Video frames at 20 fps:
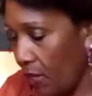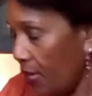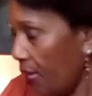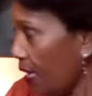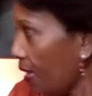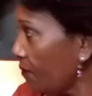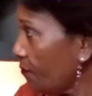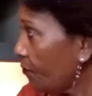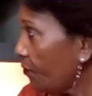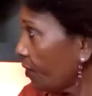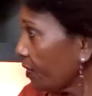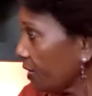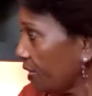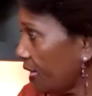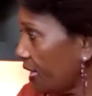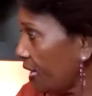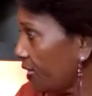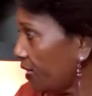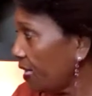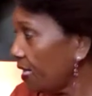and
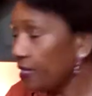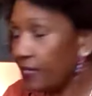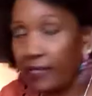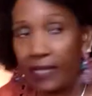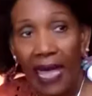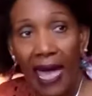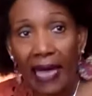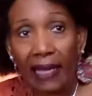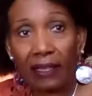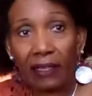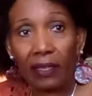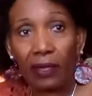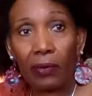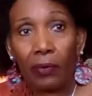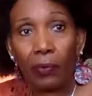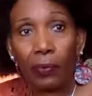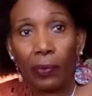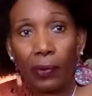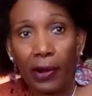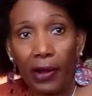forget exactly
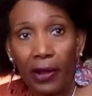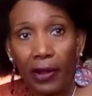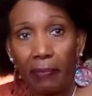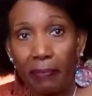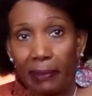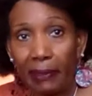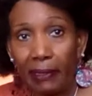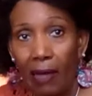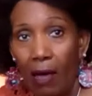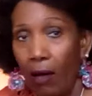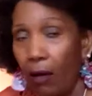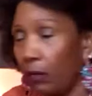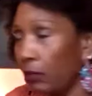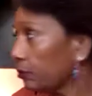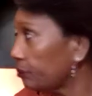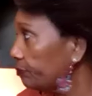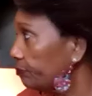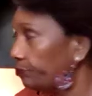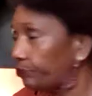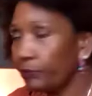where it belongs.
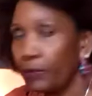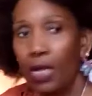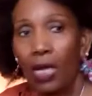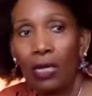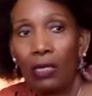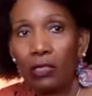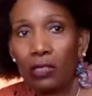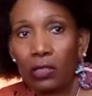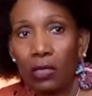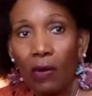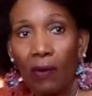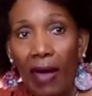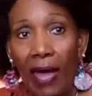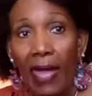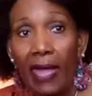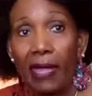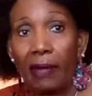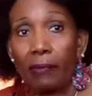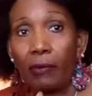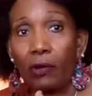So I
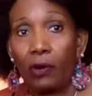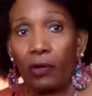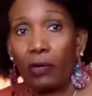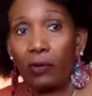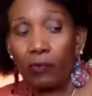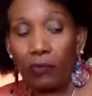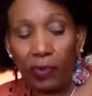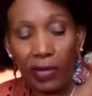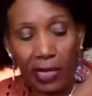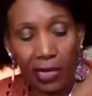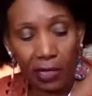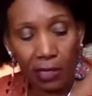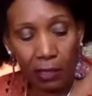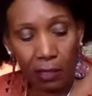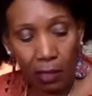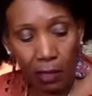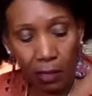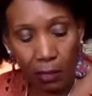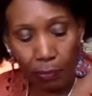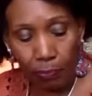am going to
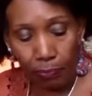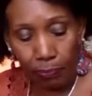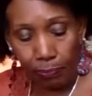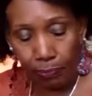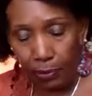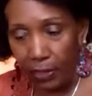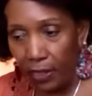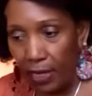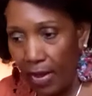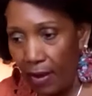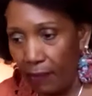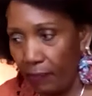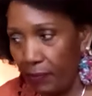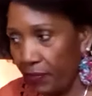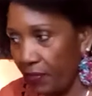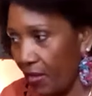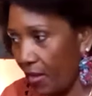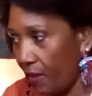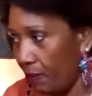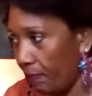put
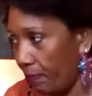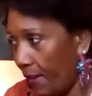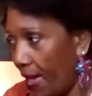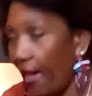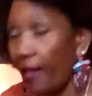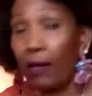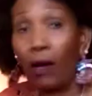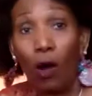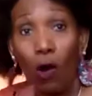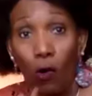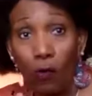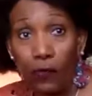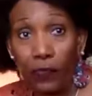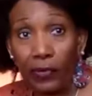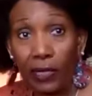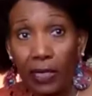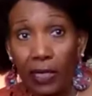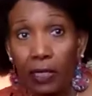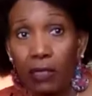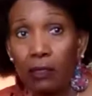everything back,
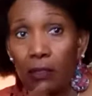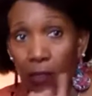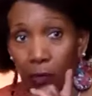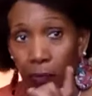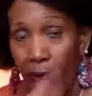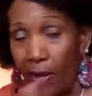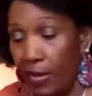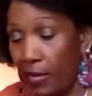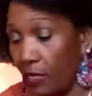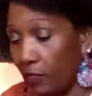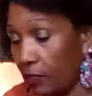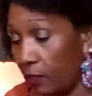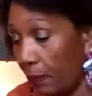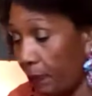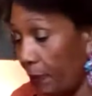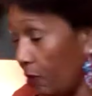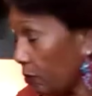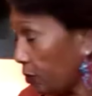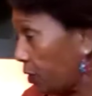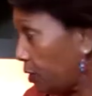hopefully the way it's
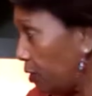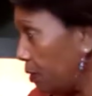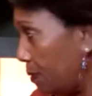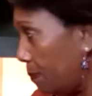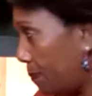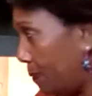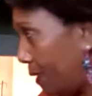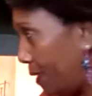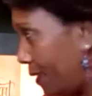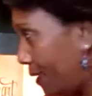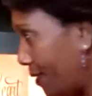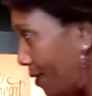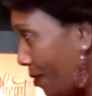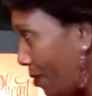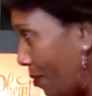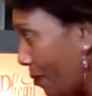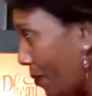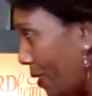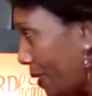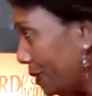supposed to be
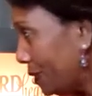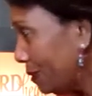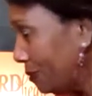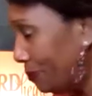going.